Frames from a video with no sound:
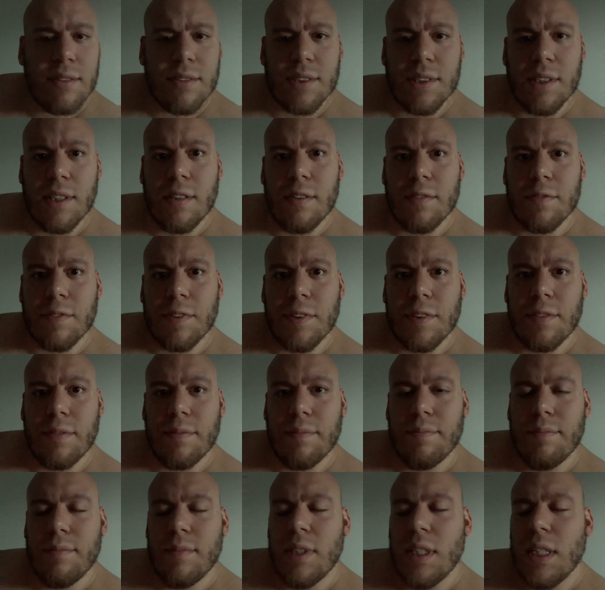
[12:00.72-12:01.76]
see how I feel.
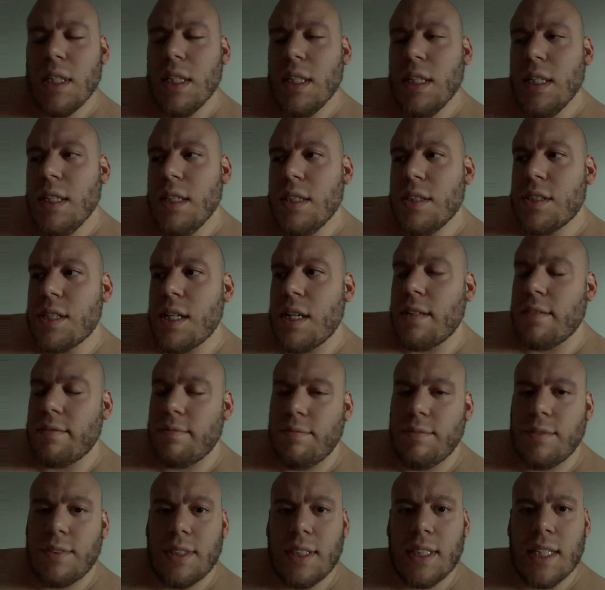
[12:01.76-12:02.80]
So,
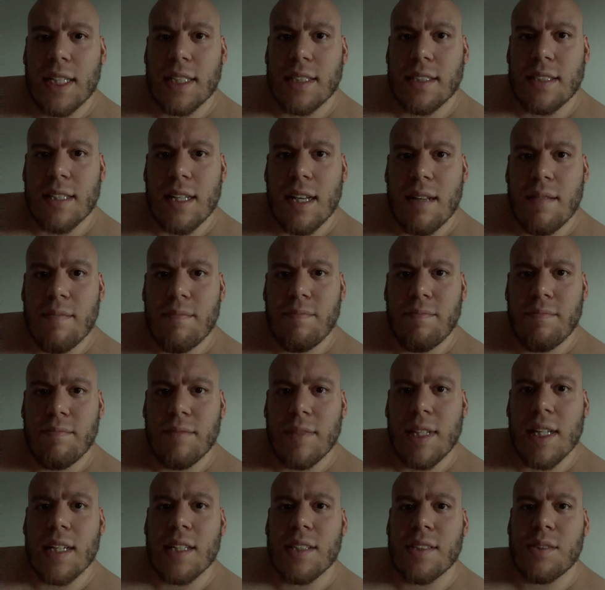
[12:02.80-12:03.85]
till next time,
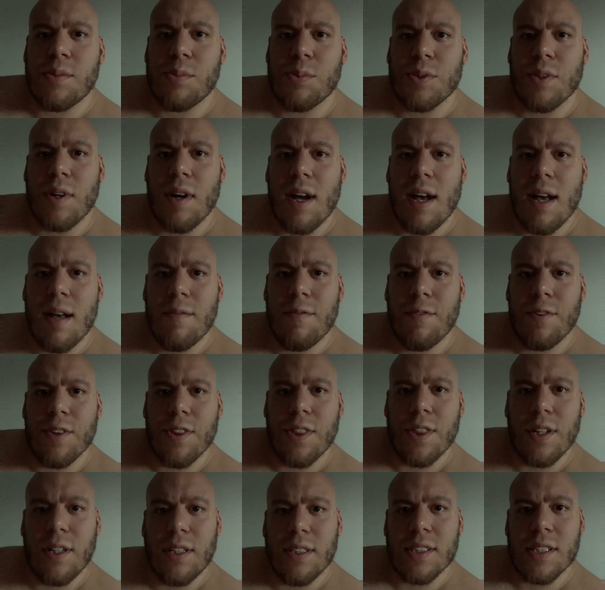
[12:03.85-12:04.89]
like and subscribe for
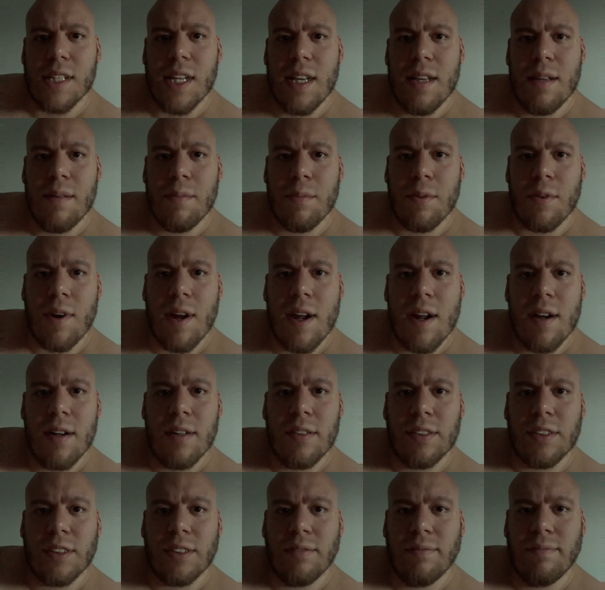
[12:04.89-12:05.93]
thoughts and
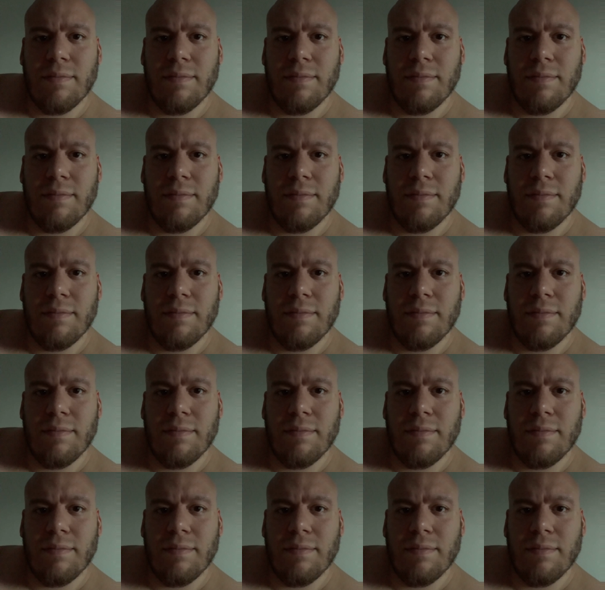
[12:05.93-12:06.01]
prayers.